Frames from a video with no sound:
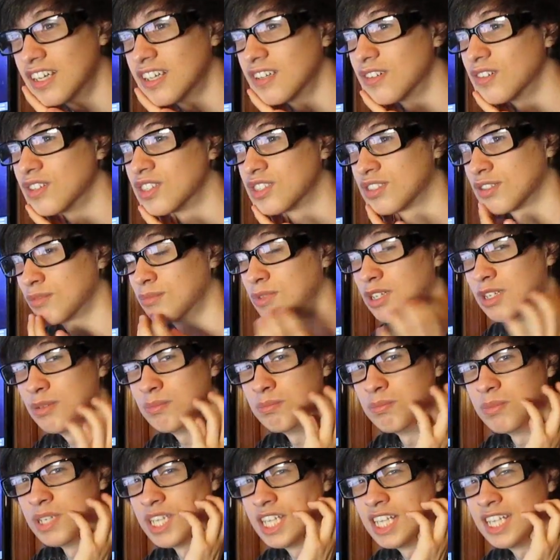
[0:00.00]
With so many
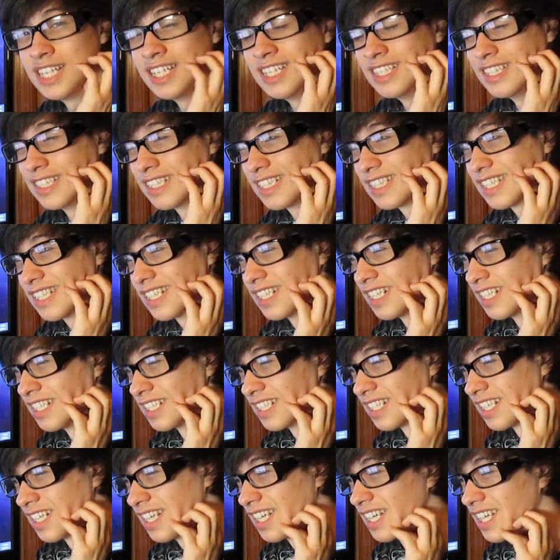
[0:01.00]
B's. And
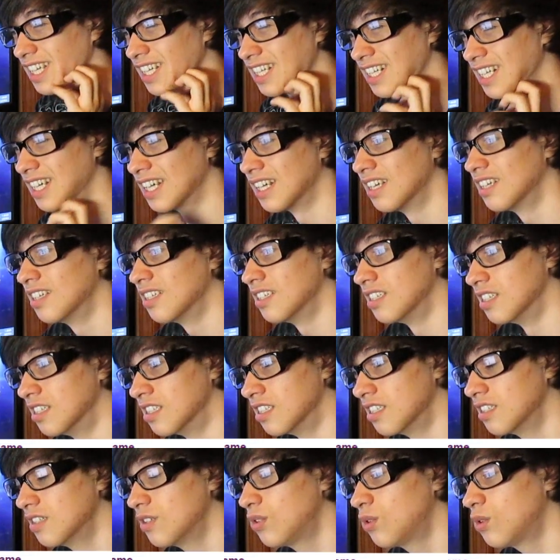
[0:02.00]
it's like,
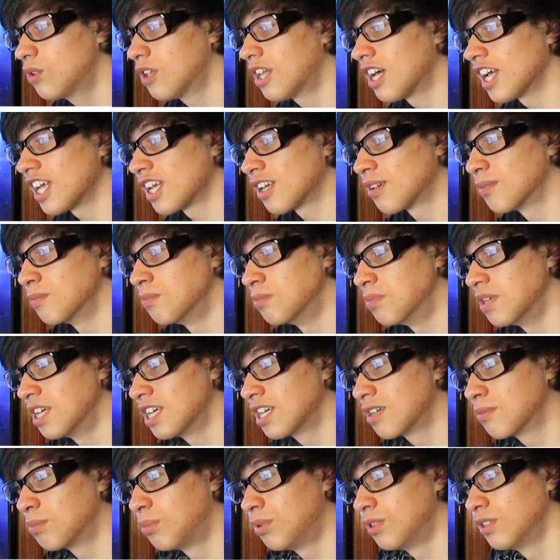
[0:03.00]
do you like
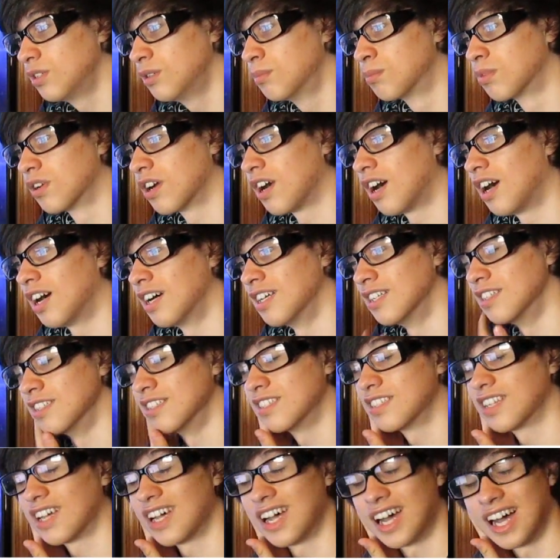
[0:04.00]
big blue
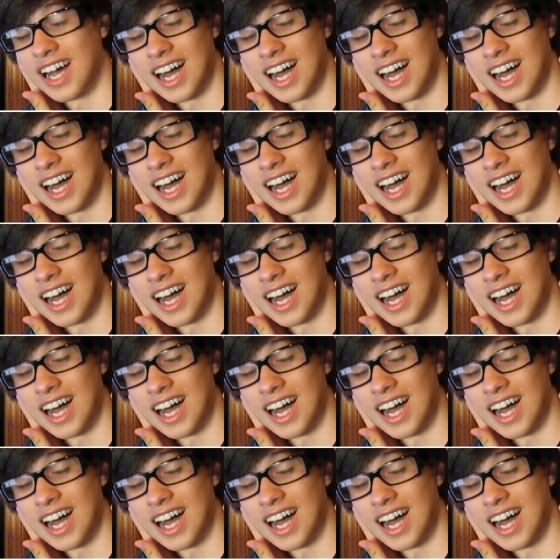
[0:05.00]
bras?